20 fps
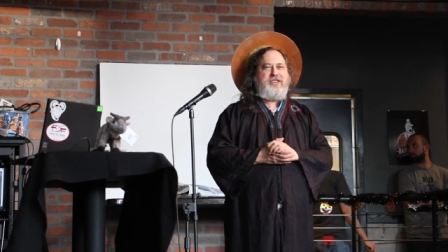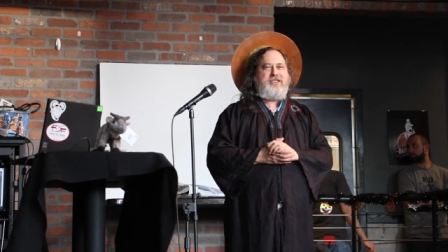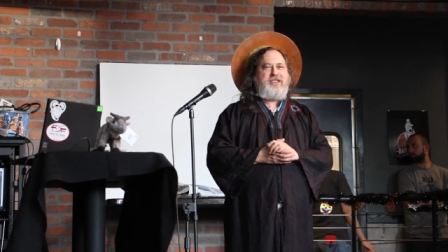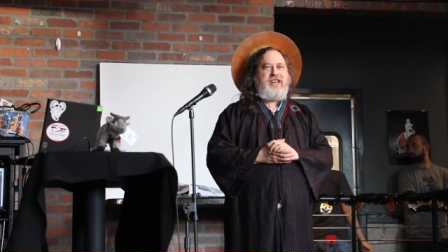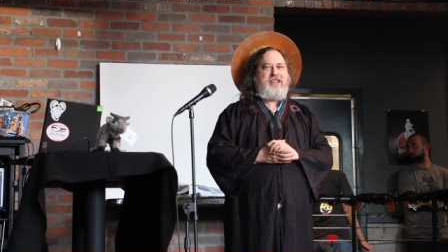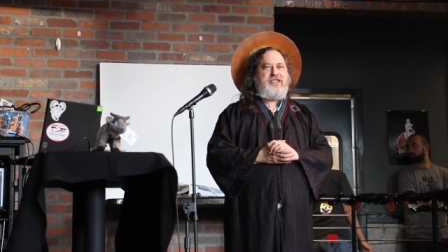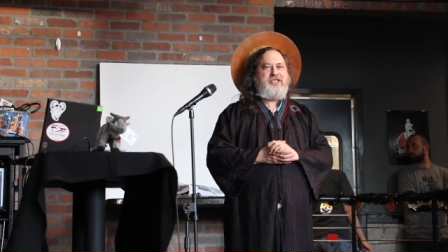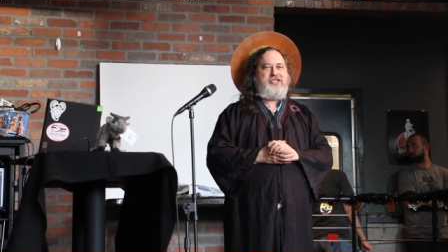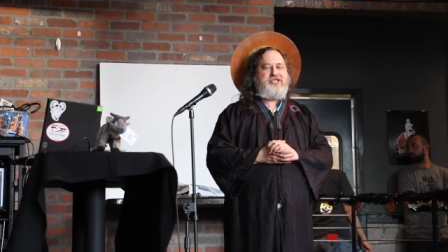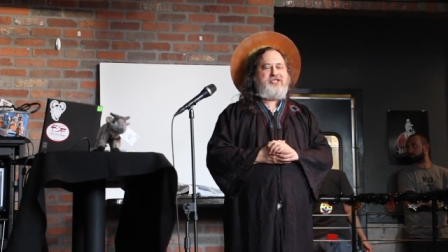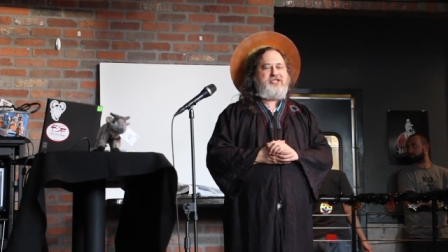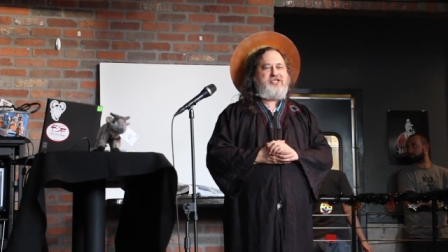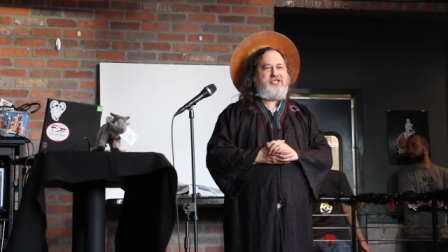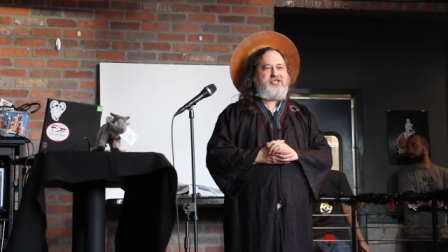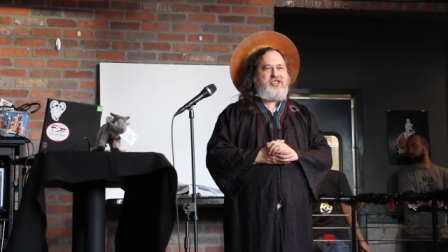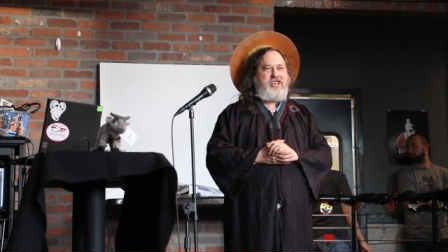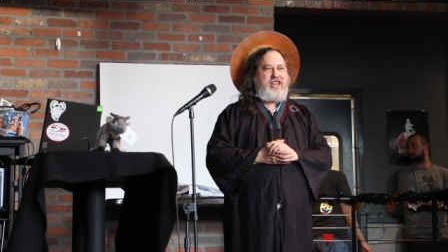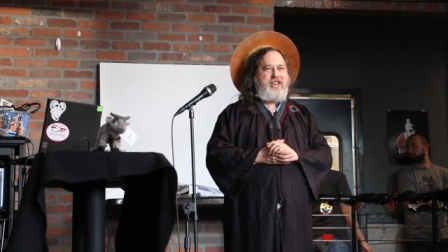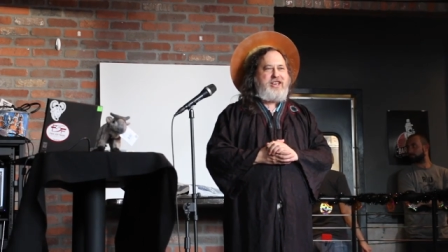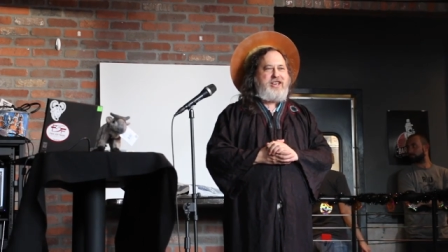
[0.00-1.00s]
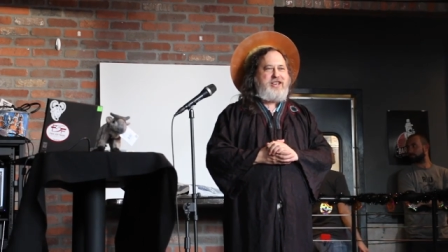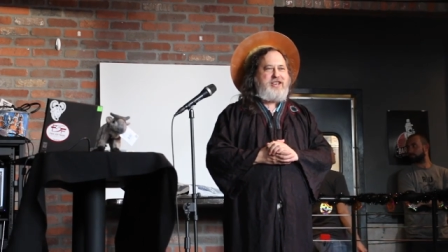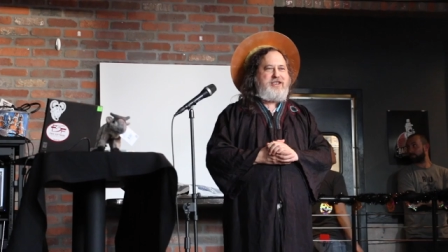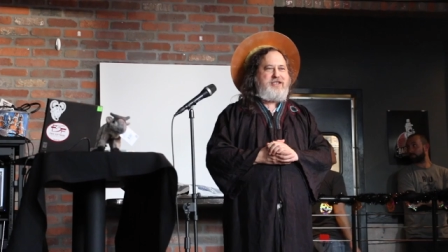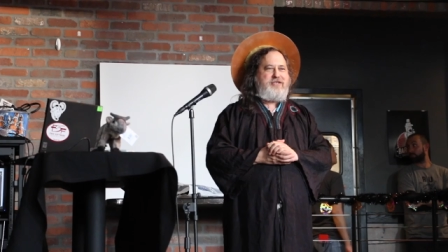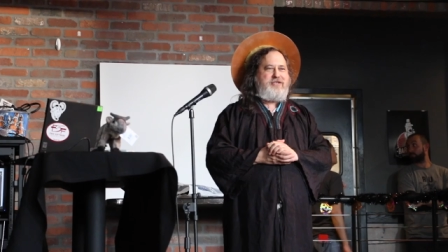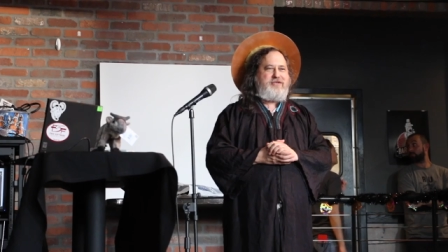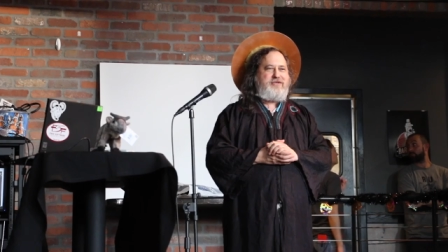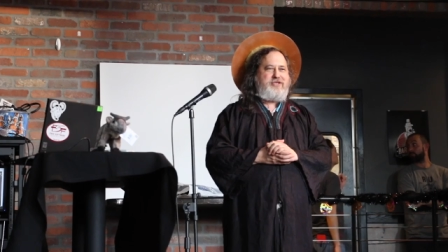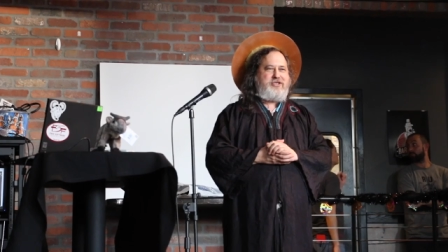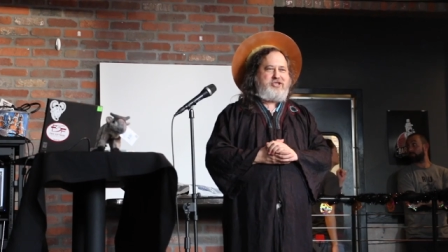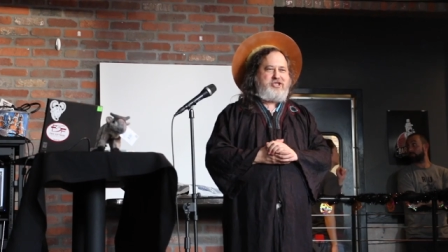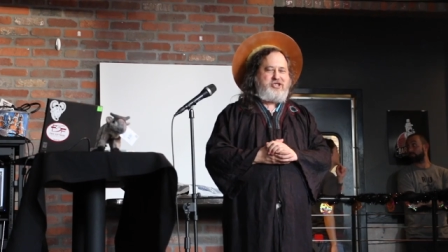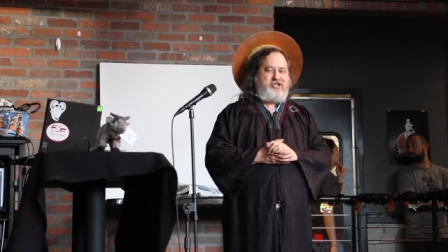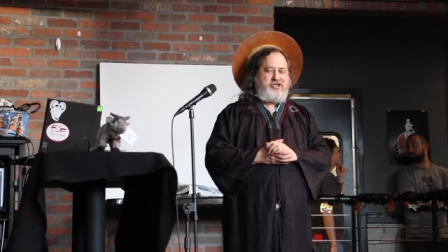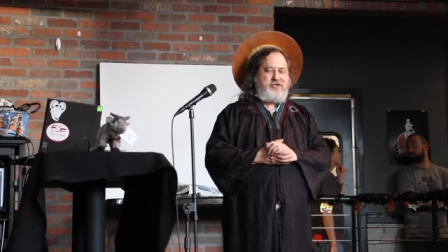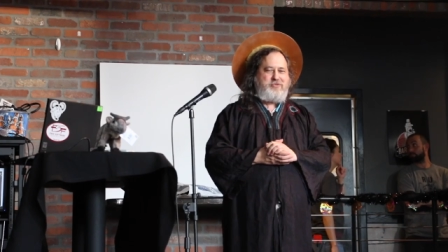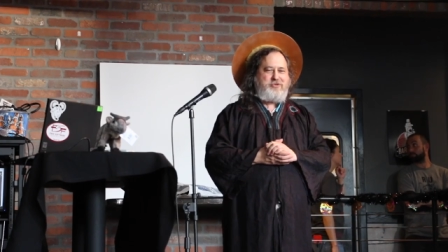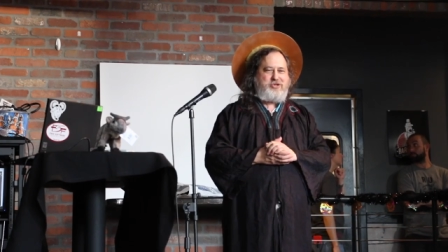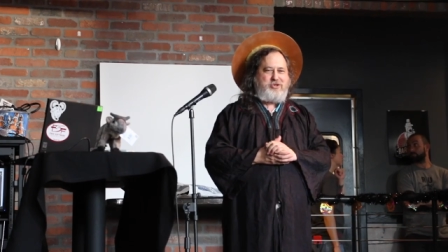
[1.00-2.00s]
that is to say, the
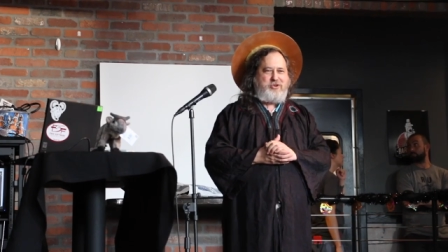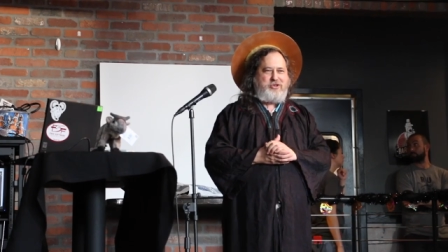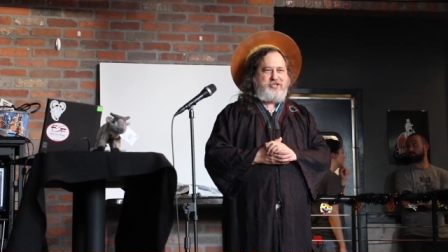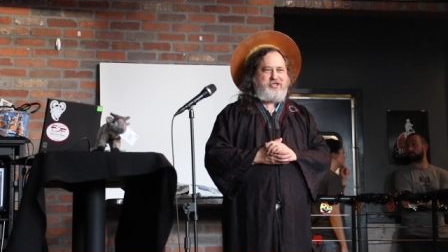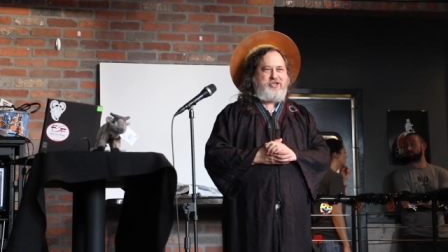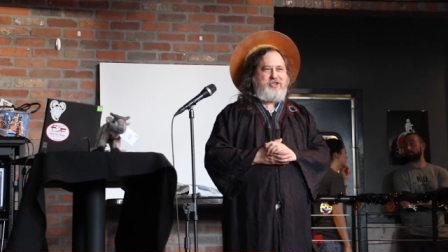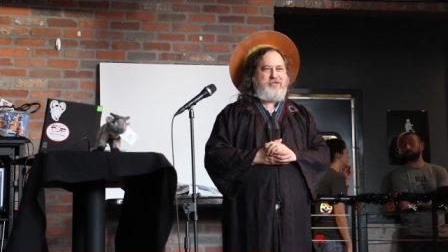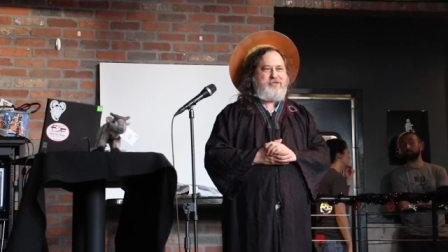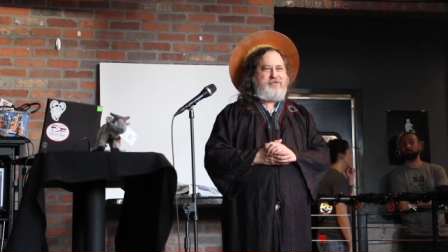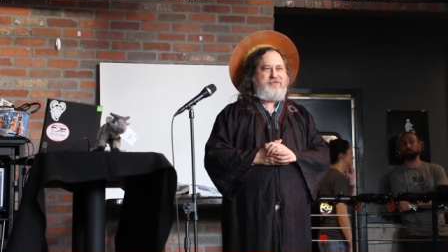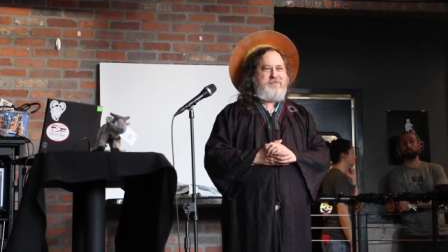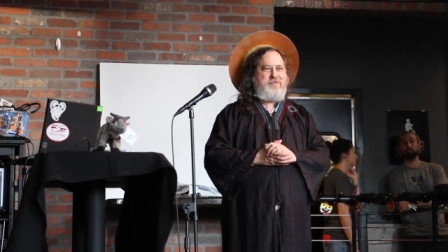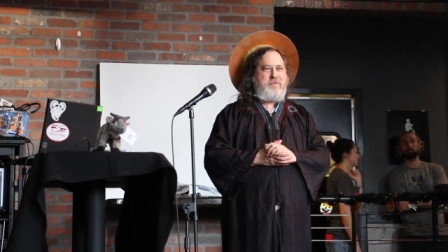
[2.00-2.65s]
system source code.